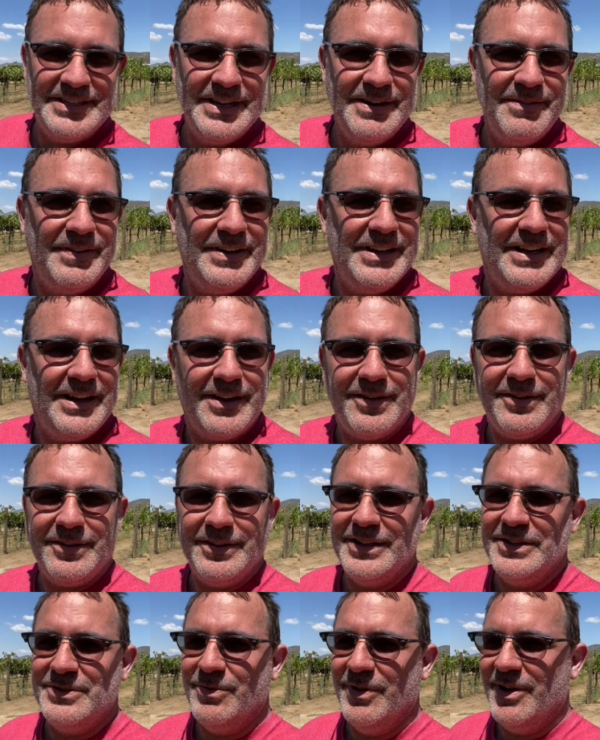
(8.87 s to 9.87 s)
Zinfandel
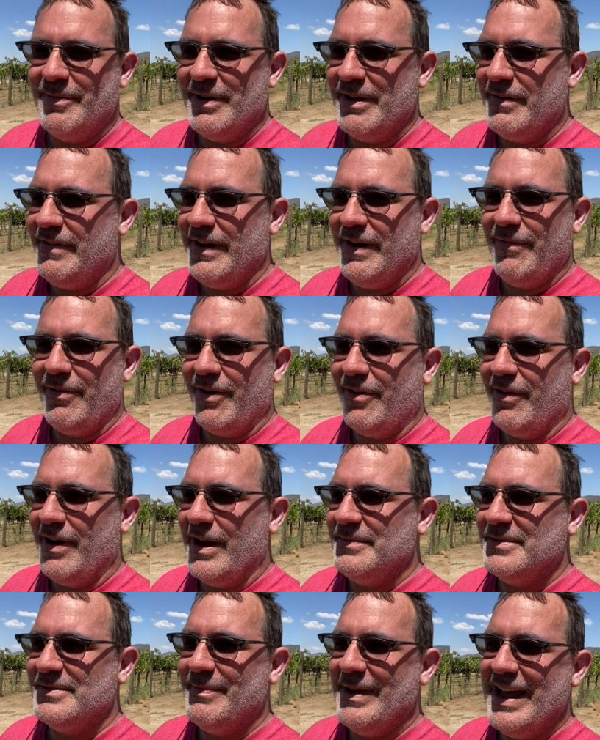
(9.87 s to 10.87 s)
is one of my favorite
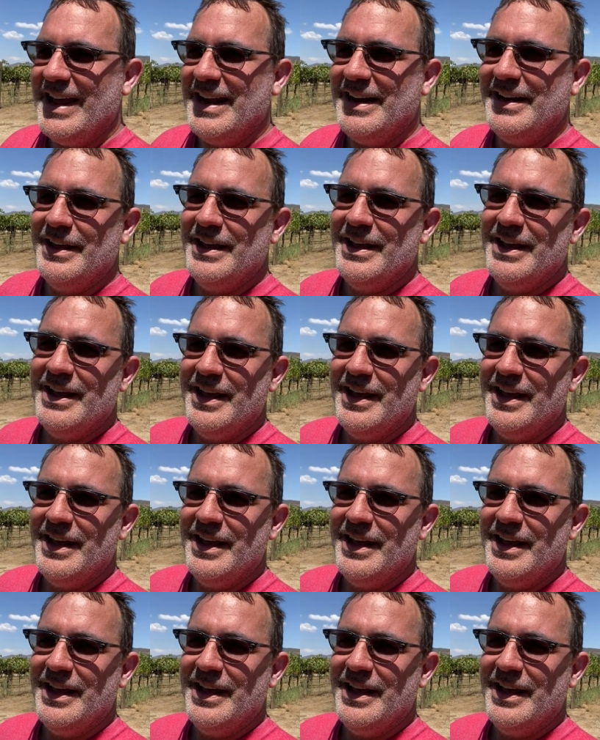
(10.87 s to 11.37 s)
grapes, man.